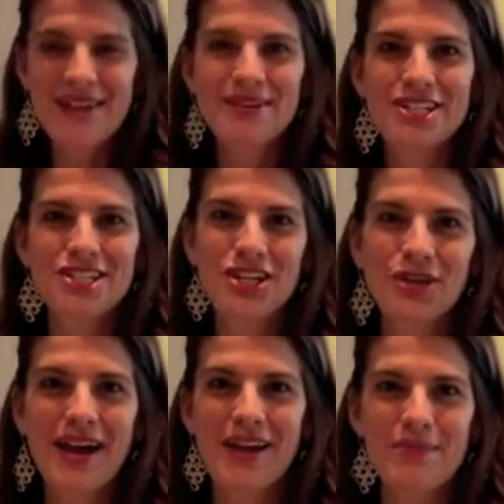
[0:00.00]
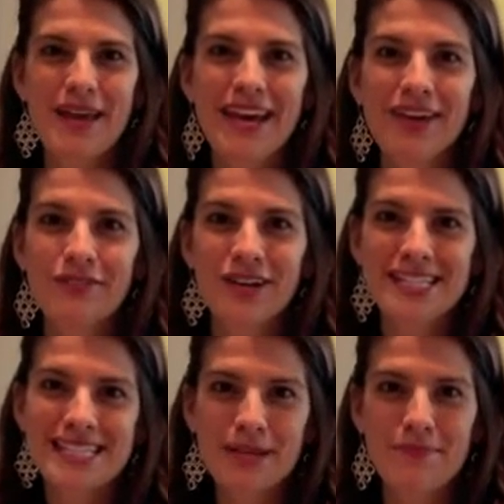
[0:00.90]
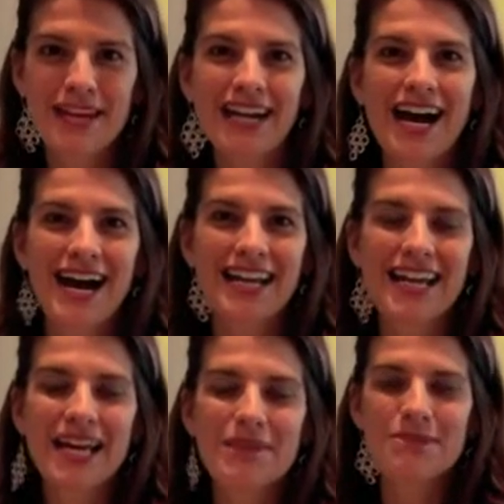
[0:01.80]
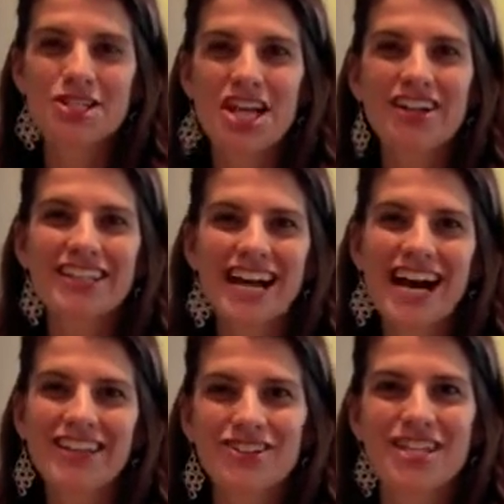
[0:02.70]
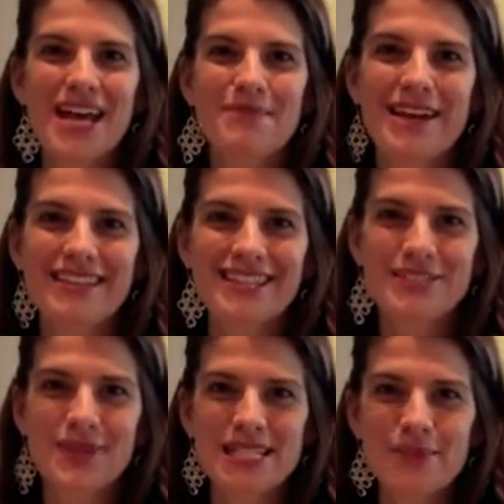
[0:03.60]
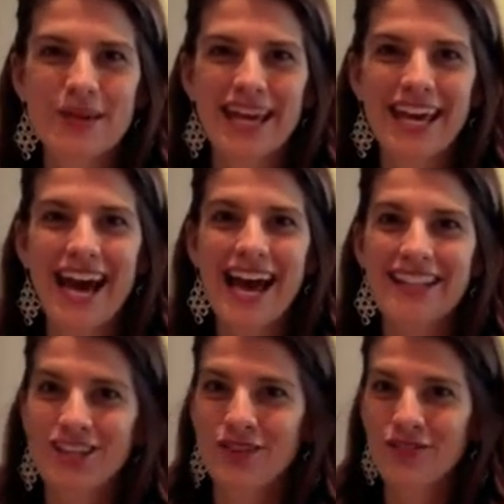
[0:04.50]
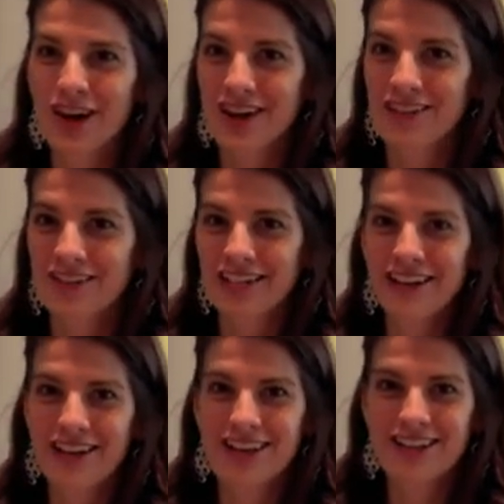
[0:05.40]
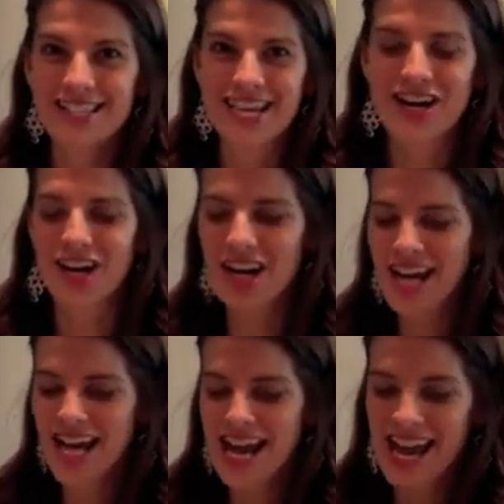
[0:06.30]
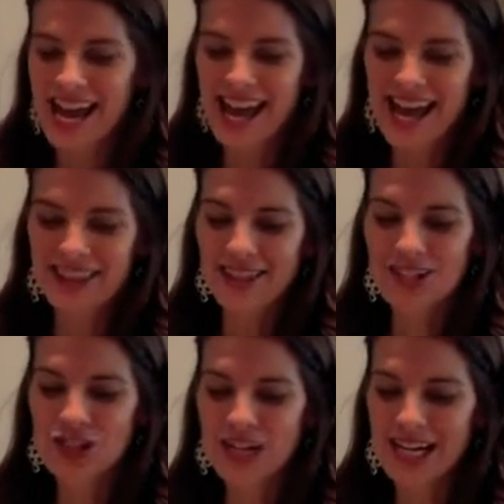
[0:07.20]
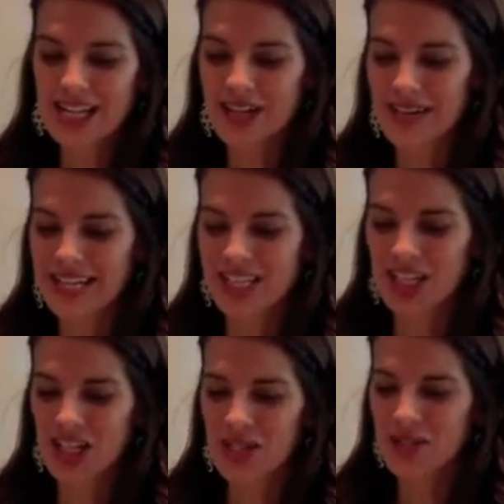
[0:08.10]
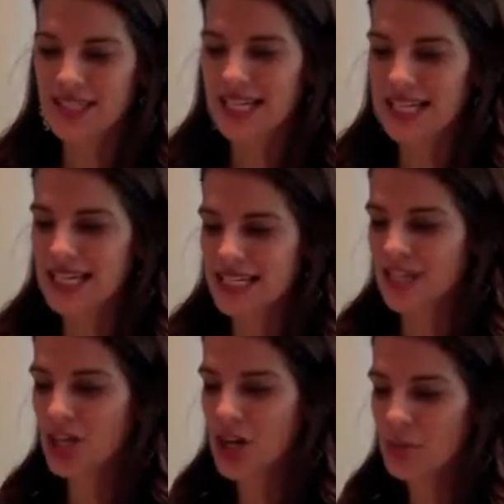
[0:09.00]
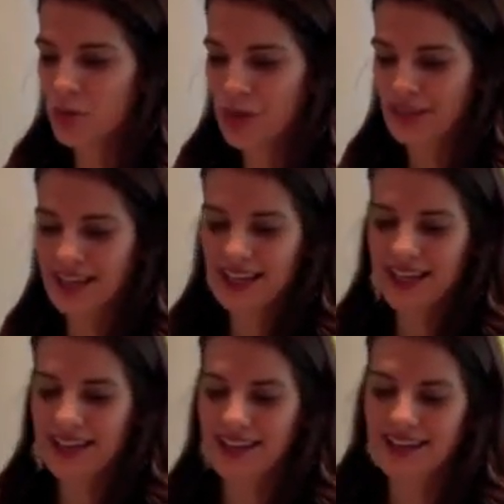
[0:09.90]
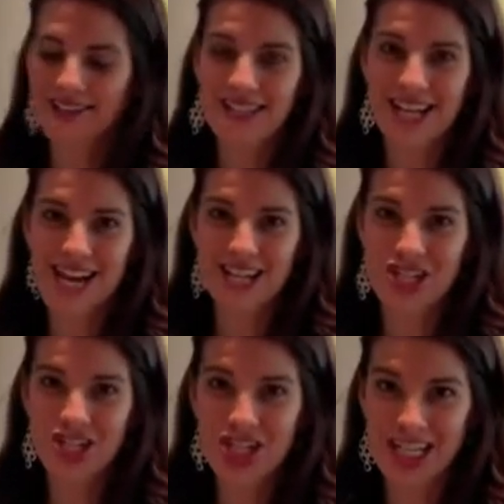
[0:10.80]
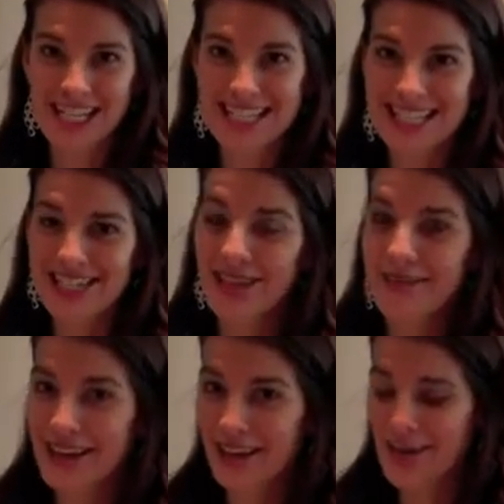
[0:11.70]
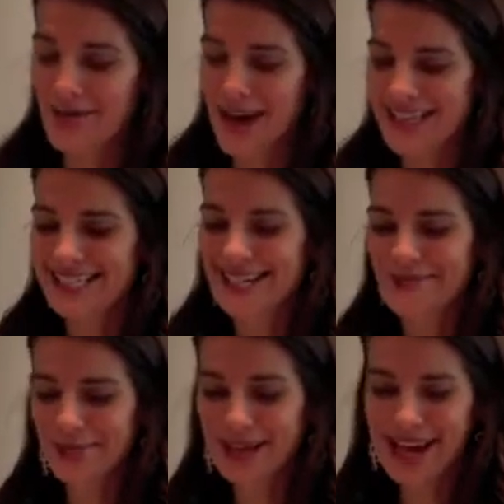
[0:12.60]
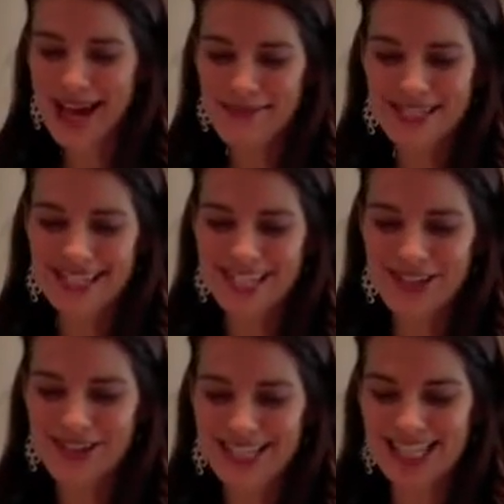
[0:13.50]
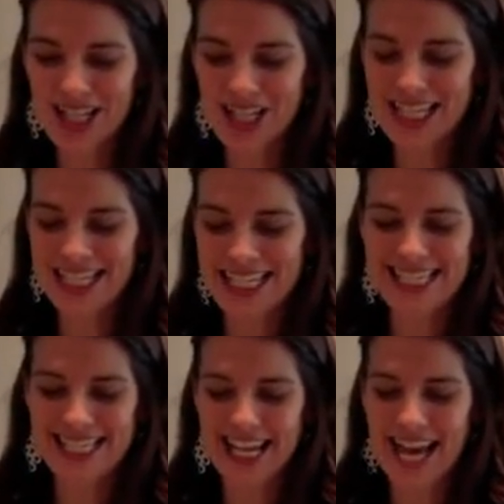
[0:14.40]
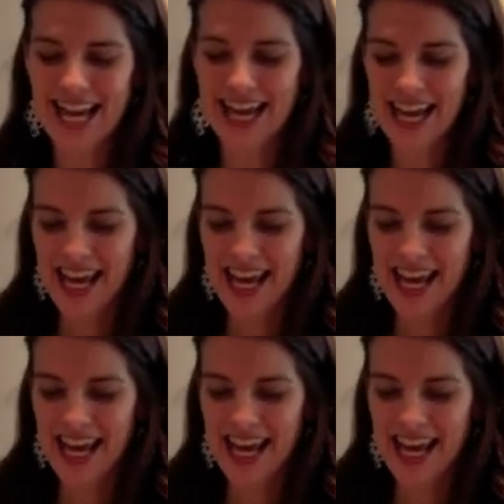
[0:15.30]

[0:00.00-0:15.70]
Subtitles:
Today I'm going to show you how to make rustic manicotti, and Michelle and I learned how to make this recipe at the U of R Culinary Arts Center. And the trick to it is to use these no boiling lasagna sheets. You can make your own pasta, but we opted to use these sheets instead.